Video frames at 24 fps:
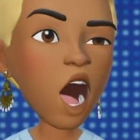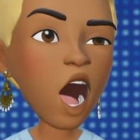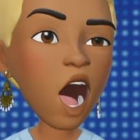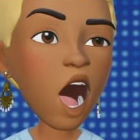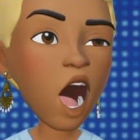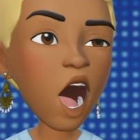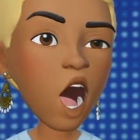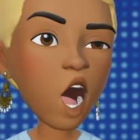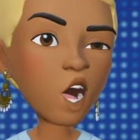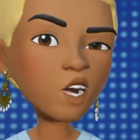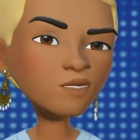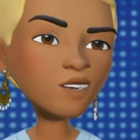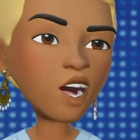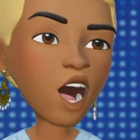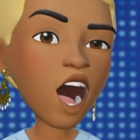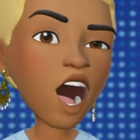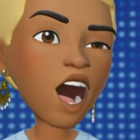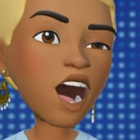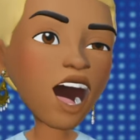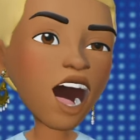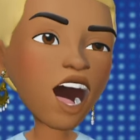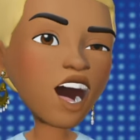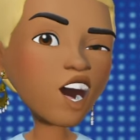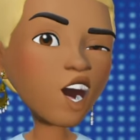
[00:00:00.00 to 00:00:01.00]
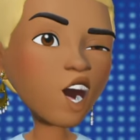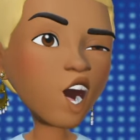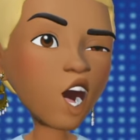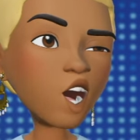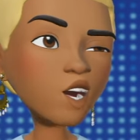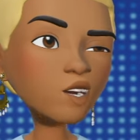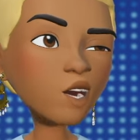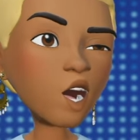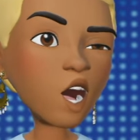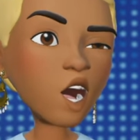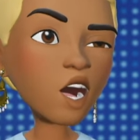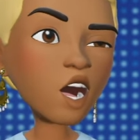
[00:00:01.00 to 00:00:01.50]
of
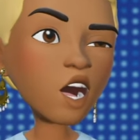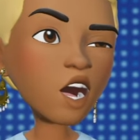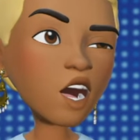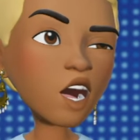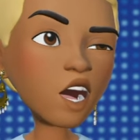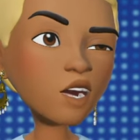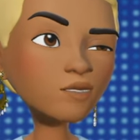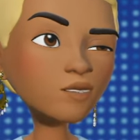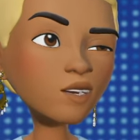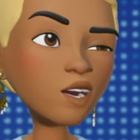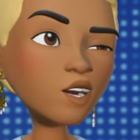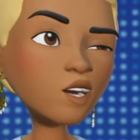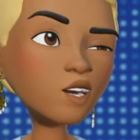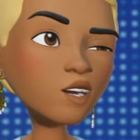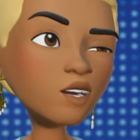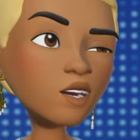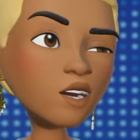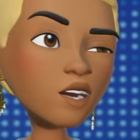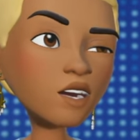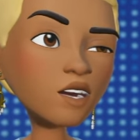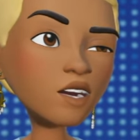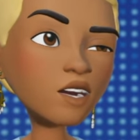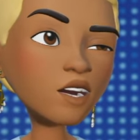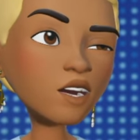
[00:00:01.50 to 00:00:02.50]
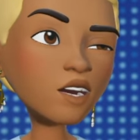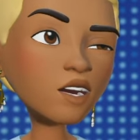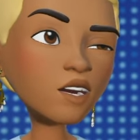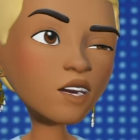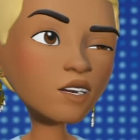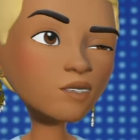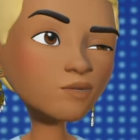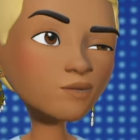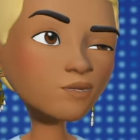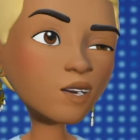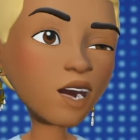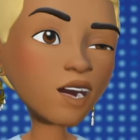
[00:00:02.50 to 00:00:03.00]
AI-generated images
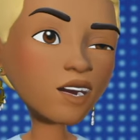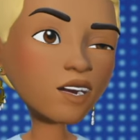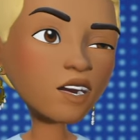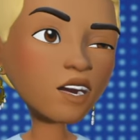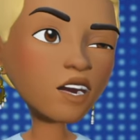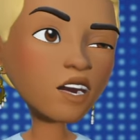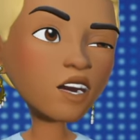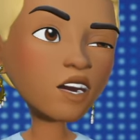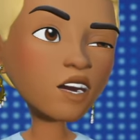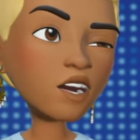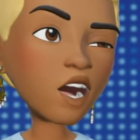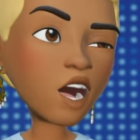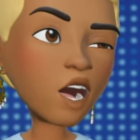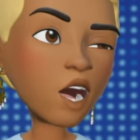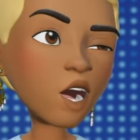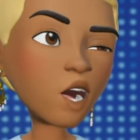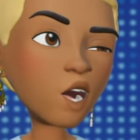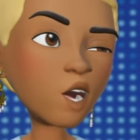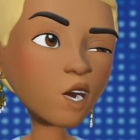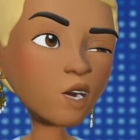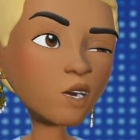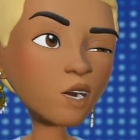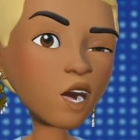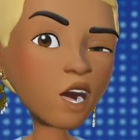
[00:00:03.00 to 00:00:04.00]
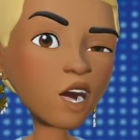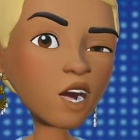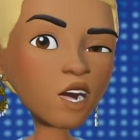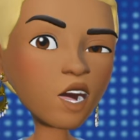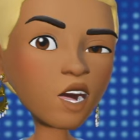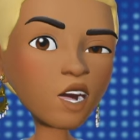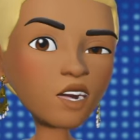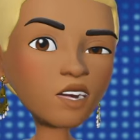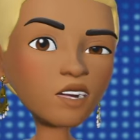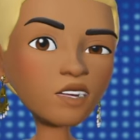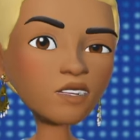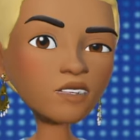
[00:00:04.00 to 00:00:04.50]
depicting her
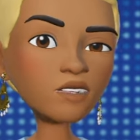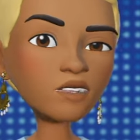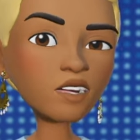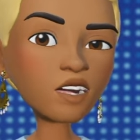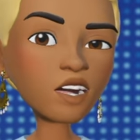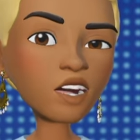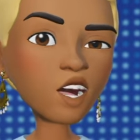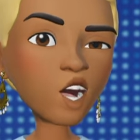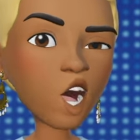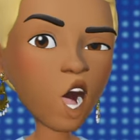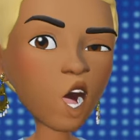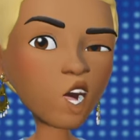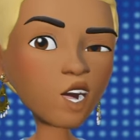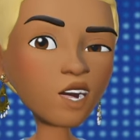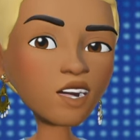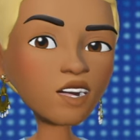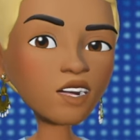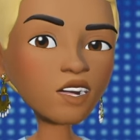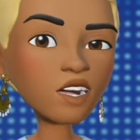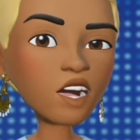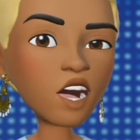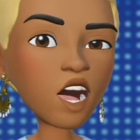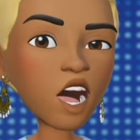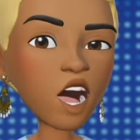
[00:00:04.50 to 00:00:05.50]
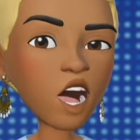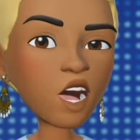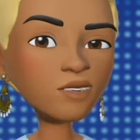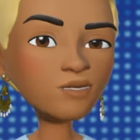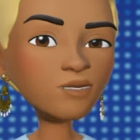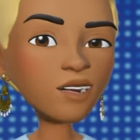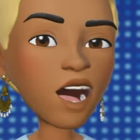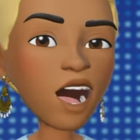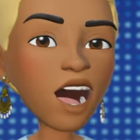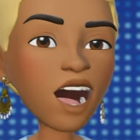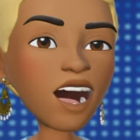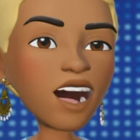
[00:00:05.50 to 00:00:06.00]
endorsing
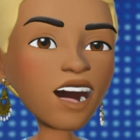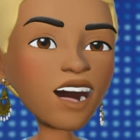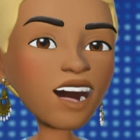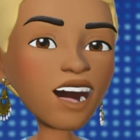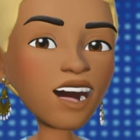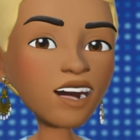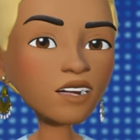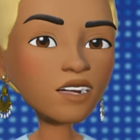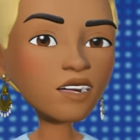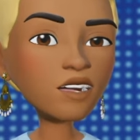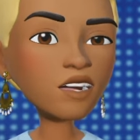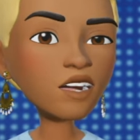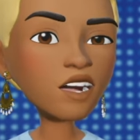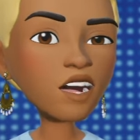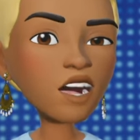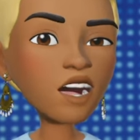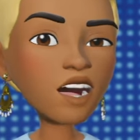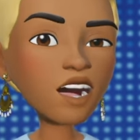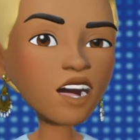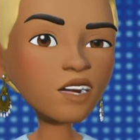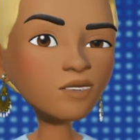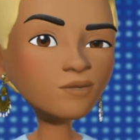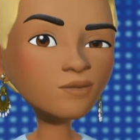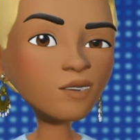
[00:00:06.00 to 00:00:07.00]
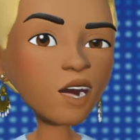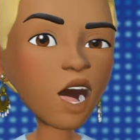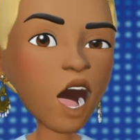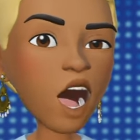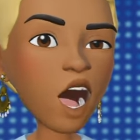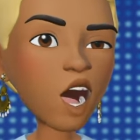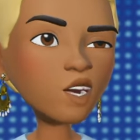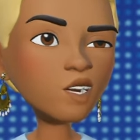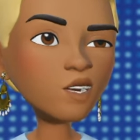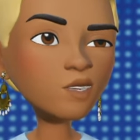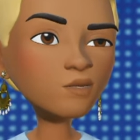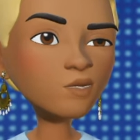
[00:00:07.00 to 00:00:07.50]
him and said it
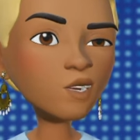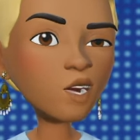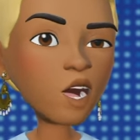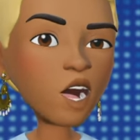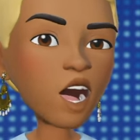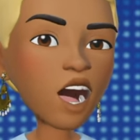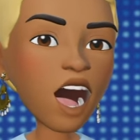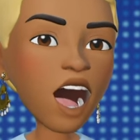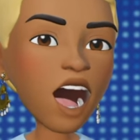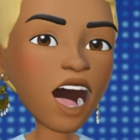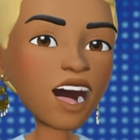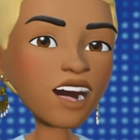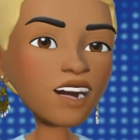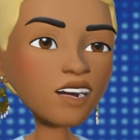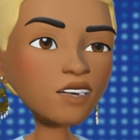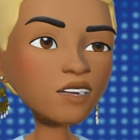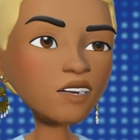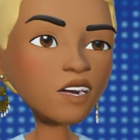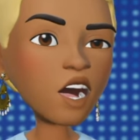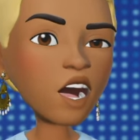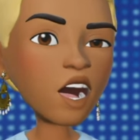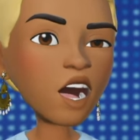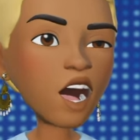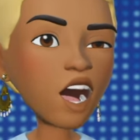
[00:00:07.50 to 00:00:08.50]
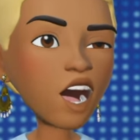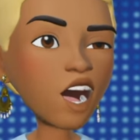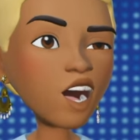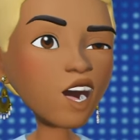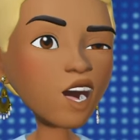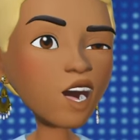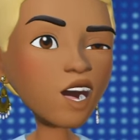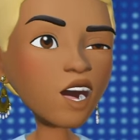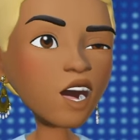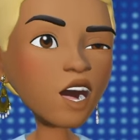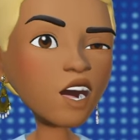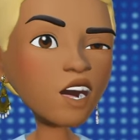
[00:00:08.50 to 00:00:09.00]
made her realize
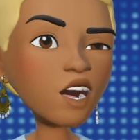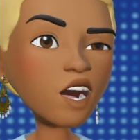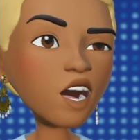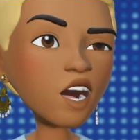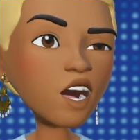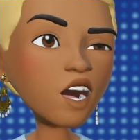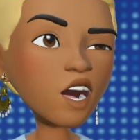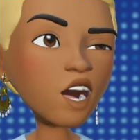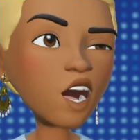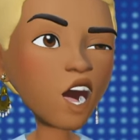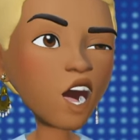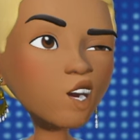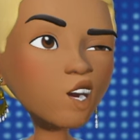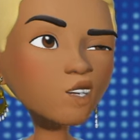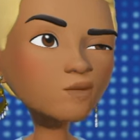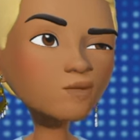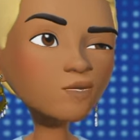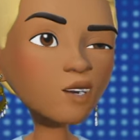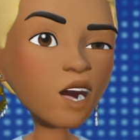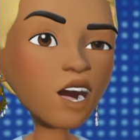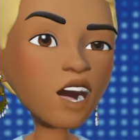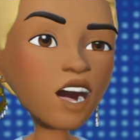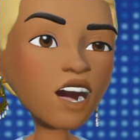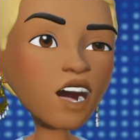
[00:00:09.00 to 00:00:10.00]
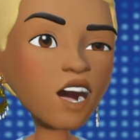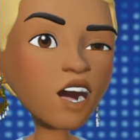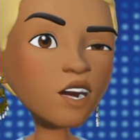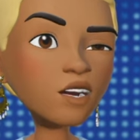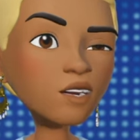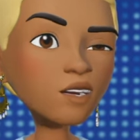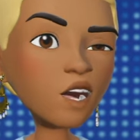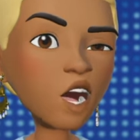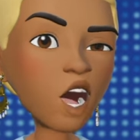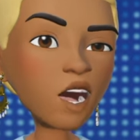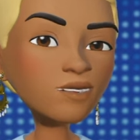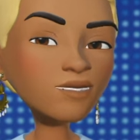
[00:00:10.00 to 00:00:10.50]
she needed be
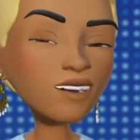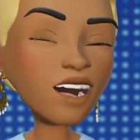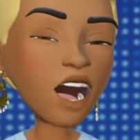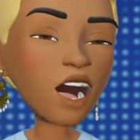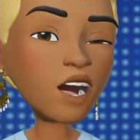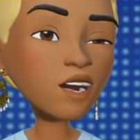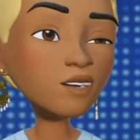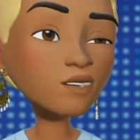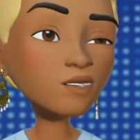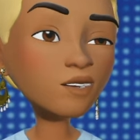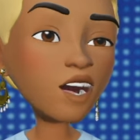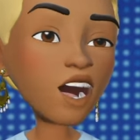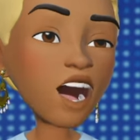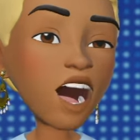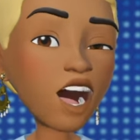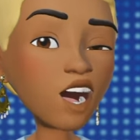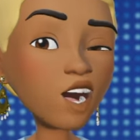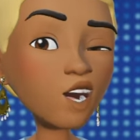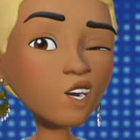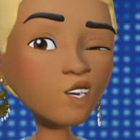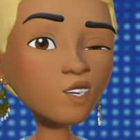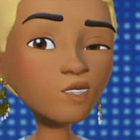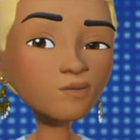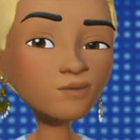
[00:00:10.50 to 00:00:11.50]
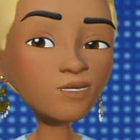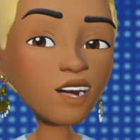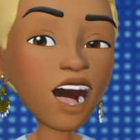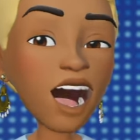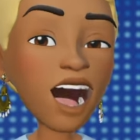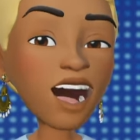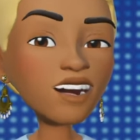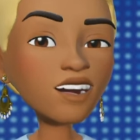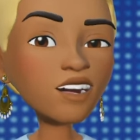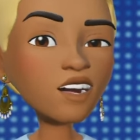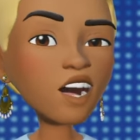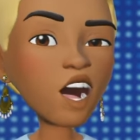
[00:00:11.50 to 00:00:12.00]
clear about her actual
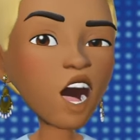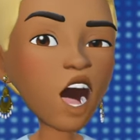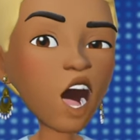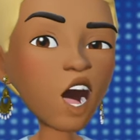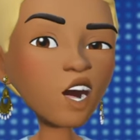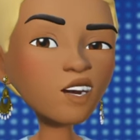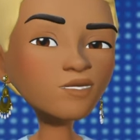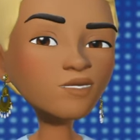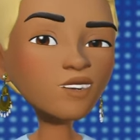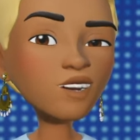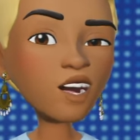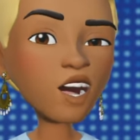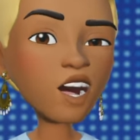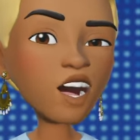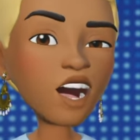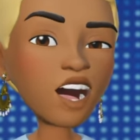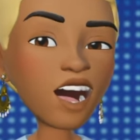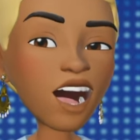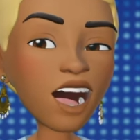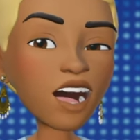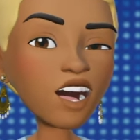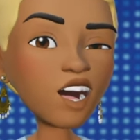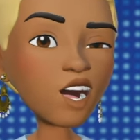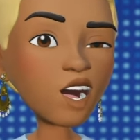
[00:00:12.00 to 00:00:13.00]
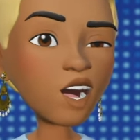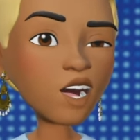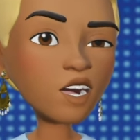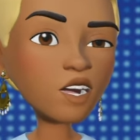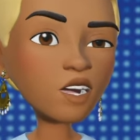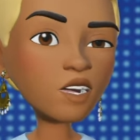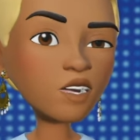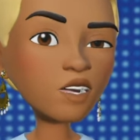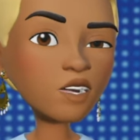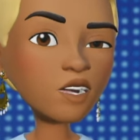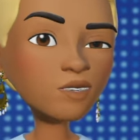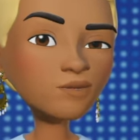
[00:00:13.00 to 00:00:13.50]
plans for the
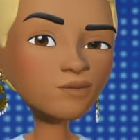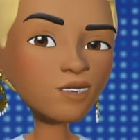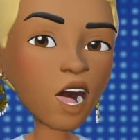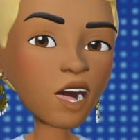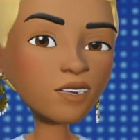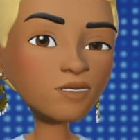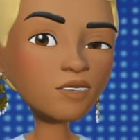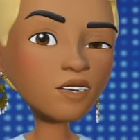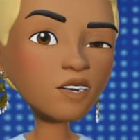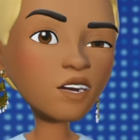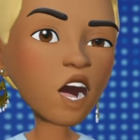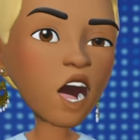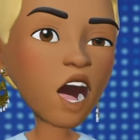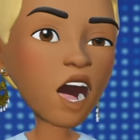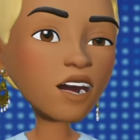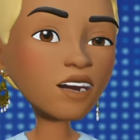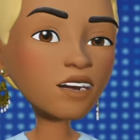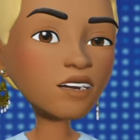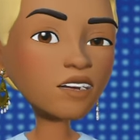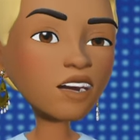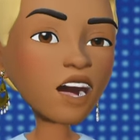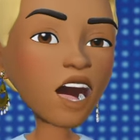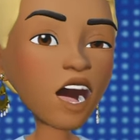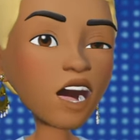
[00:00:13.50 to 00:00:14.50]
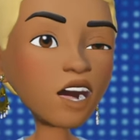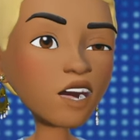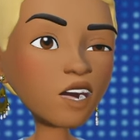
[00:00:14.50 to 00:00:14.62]
election. The pop star signed